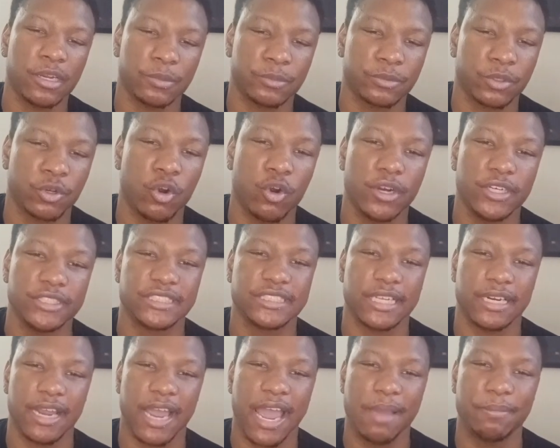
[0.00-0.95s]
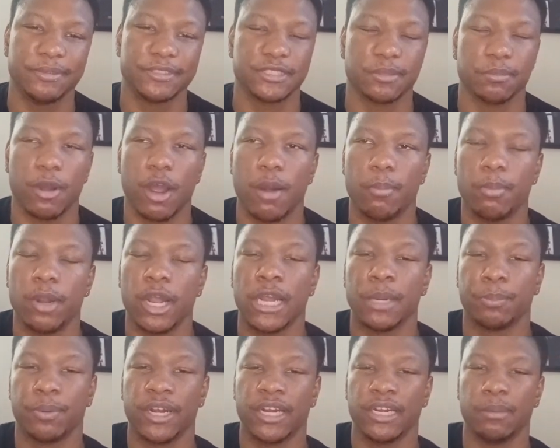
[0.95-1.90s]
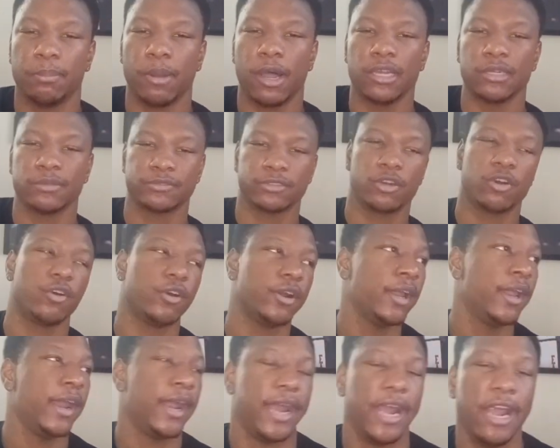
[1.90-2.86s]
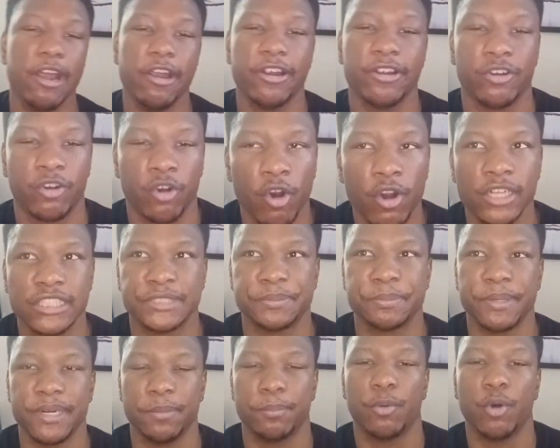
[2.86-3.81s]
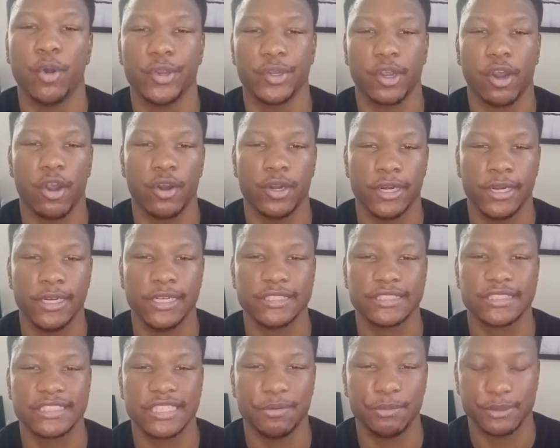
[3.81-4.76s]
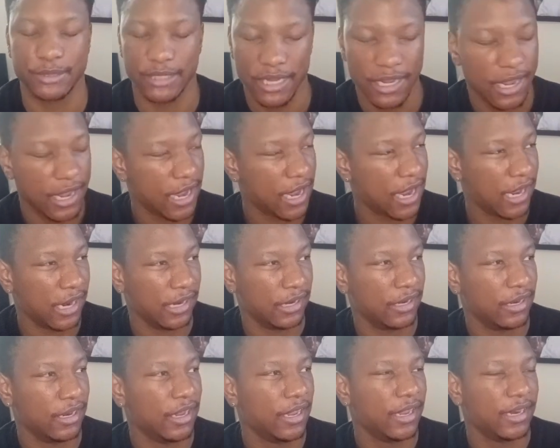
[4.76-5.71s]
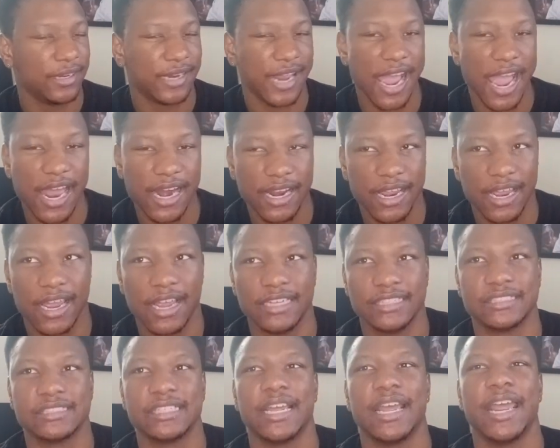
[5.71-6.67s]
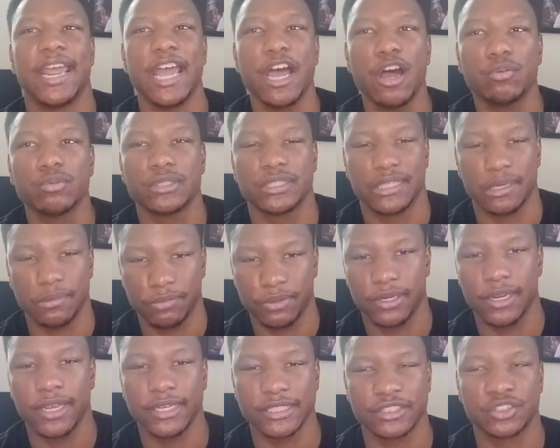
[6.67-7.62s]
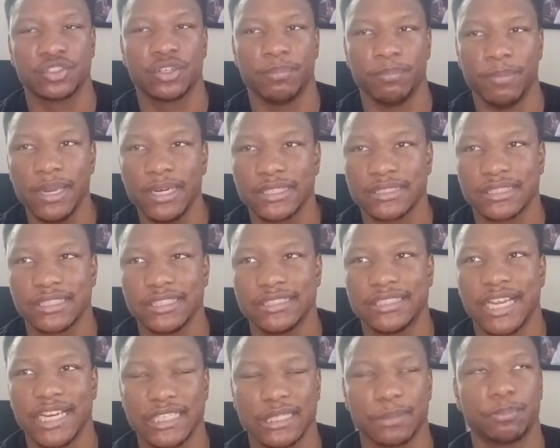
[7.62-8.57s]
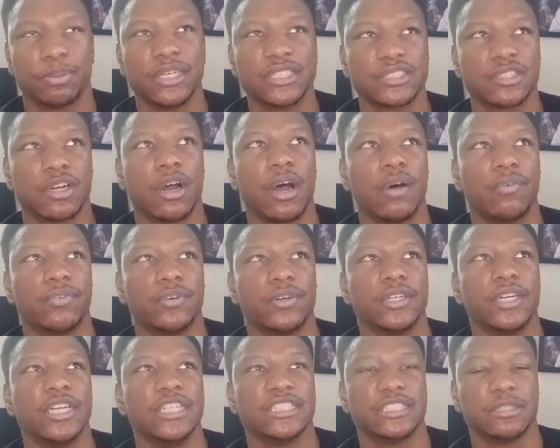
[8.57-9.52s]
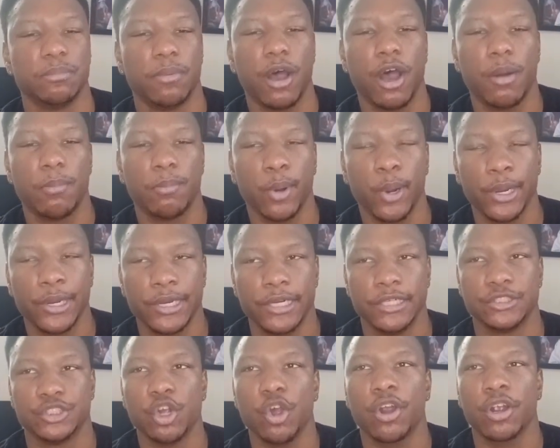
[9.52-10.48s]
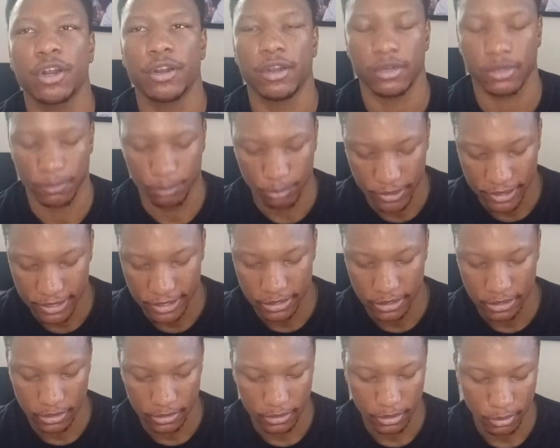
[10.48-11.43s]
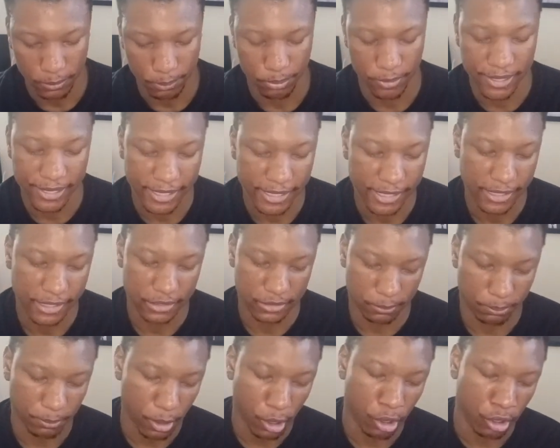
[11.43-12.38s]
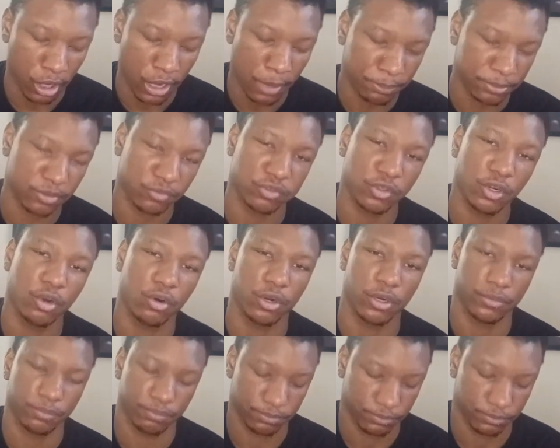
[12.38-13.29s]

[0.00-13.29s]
up the court instead of having Jamal Murray bring the ball up the court. Aaron Gordon's been the point guard in his series, and that has helped the Denver Nuggets tremendously take the pressure off of Jamal Murray and Joker of bringing the ball up the floor.